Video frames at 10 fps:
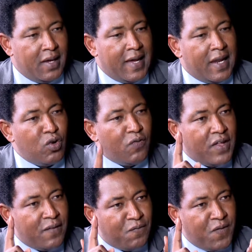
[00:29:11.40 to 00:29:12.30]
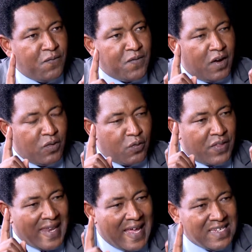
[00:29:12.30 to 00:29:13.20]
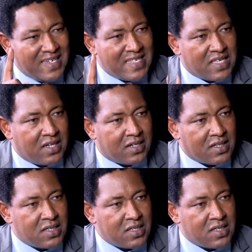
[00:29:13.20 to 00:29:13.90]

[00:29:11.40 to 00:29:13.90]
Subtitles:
And out of the 19 senators,